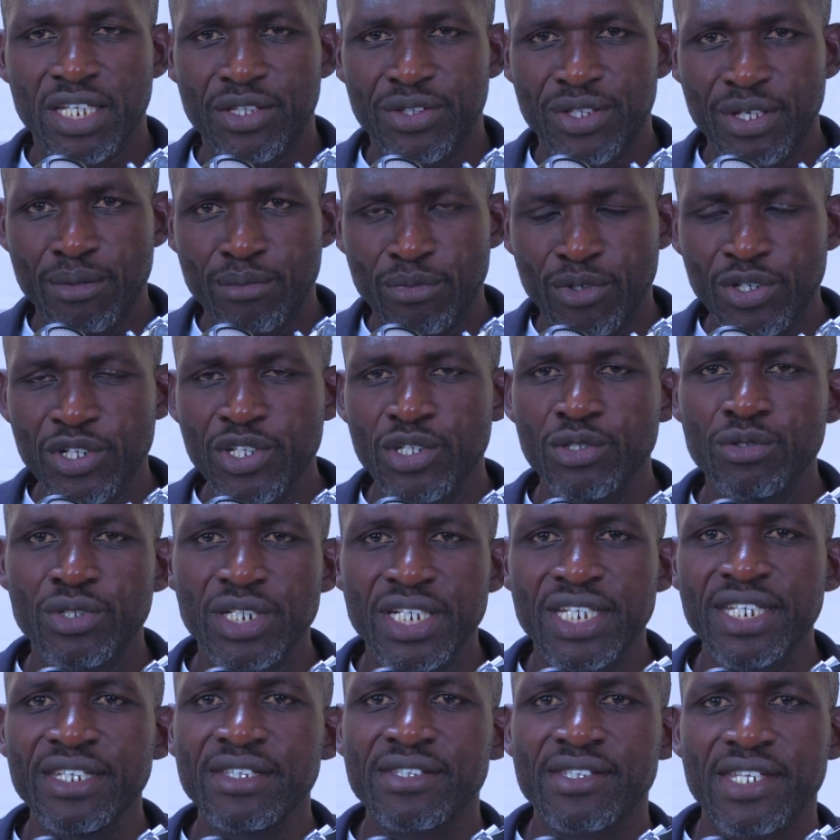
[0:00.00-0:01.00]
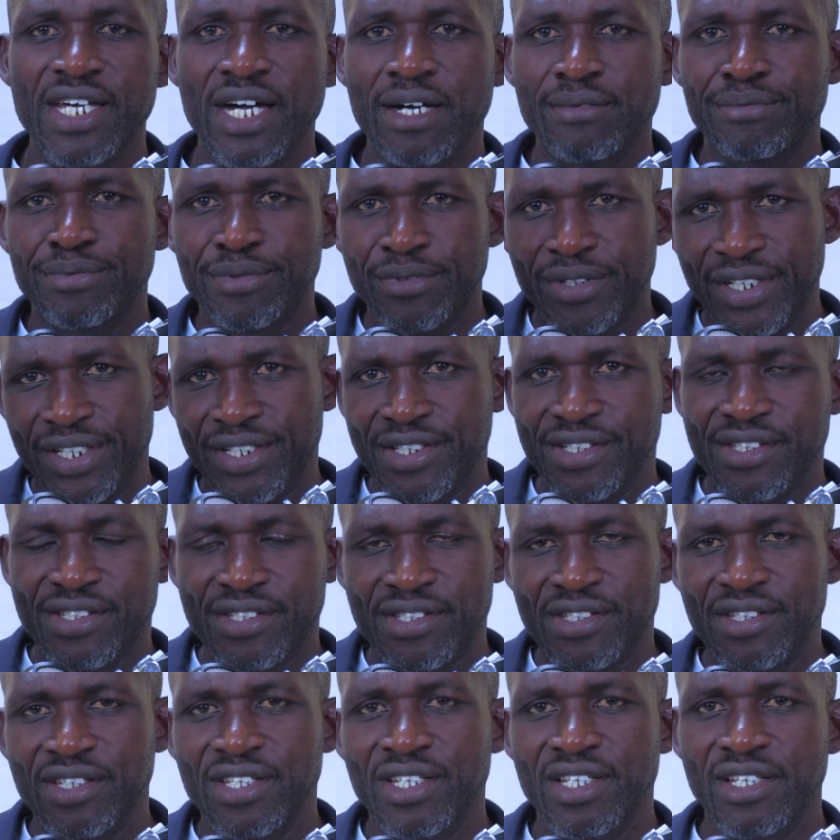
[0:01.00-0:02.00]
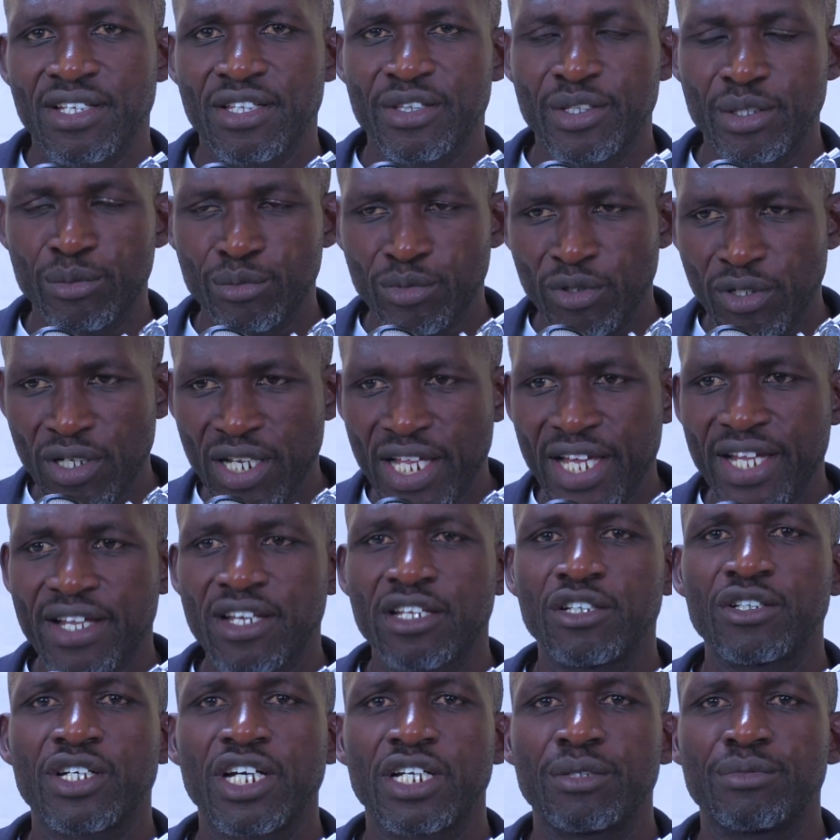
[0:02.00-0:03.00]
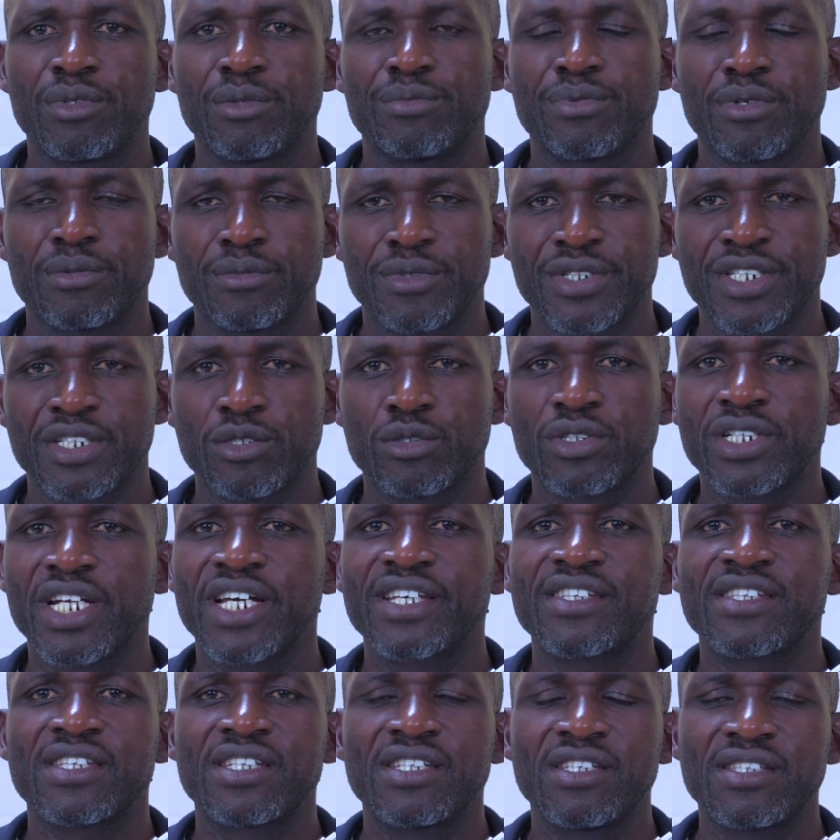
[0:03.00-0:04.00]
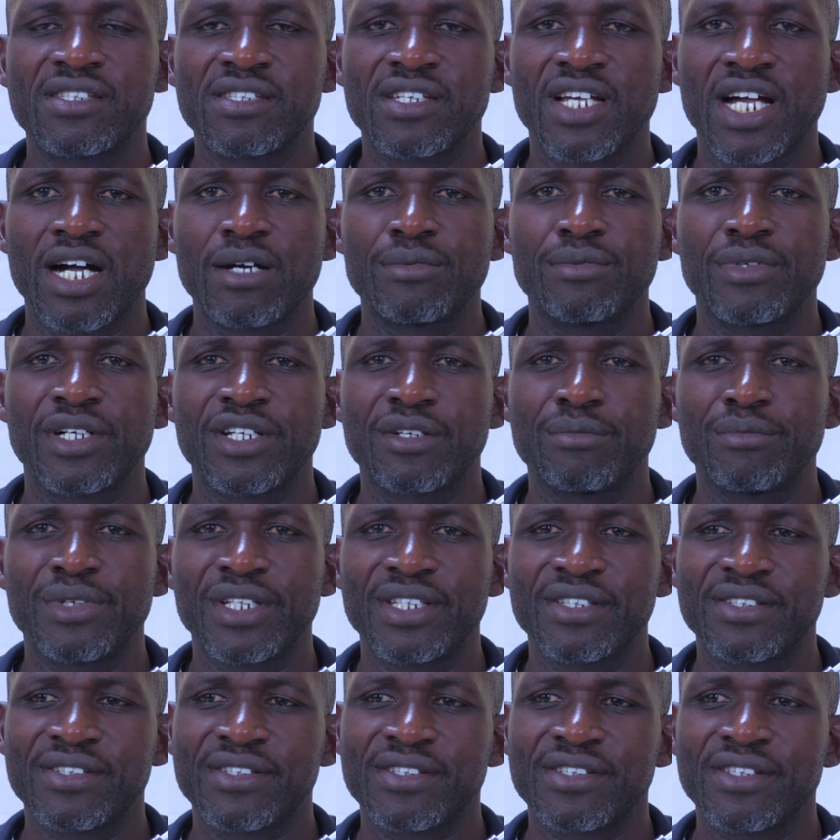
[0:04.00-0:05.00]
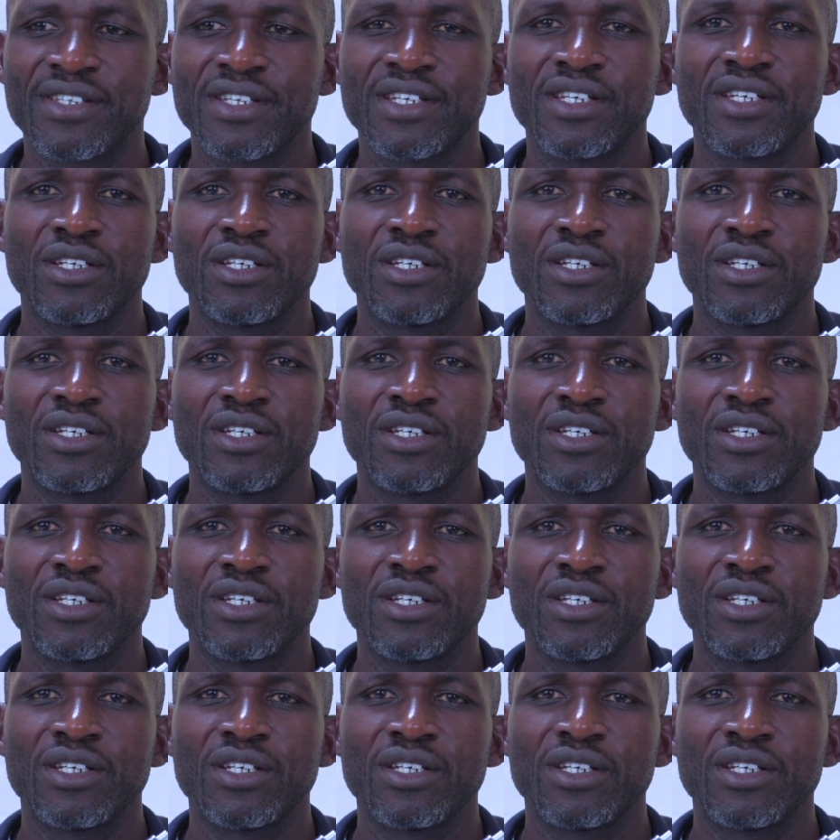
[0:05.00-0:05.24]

The more you kiss upwards, the more likely you can be promoted. What does kissing upward means?